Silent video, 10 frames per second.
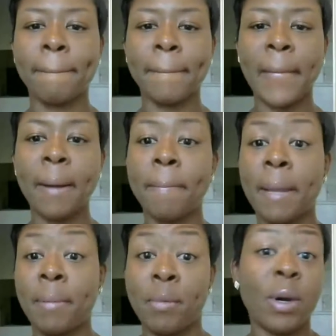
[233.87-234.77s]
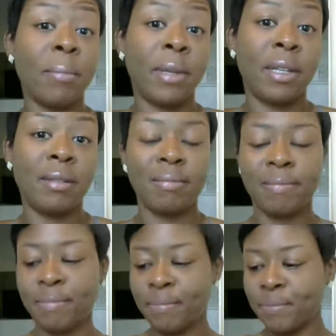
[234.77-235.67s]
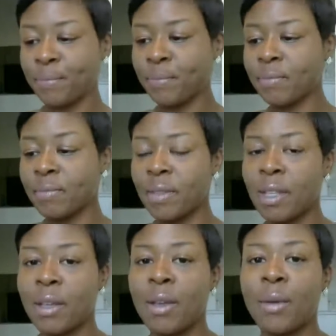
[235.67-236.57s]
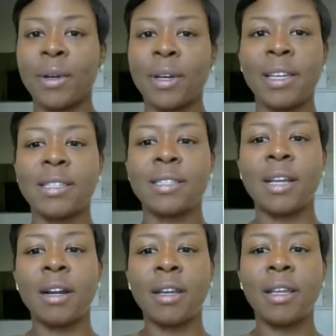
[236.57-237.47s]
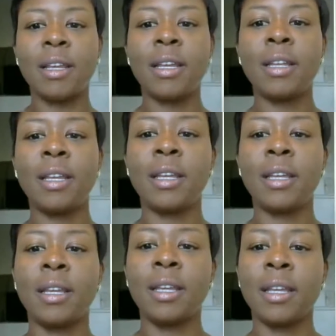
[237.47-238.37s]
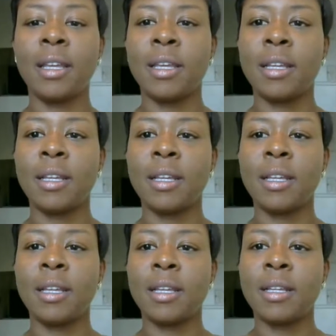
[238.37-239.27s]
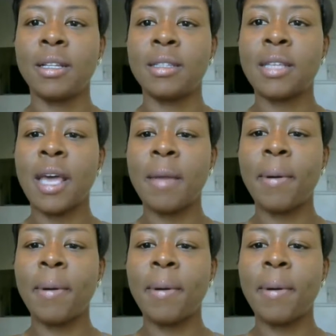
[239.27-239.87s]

Maybe 1 minute. I'm going to get started. Type hi if you're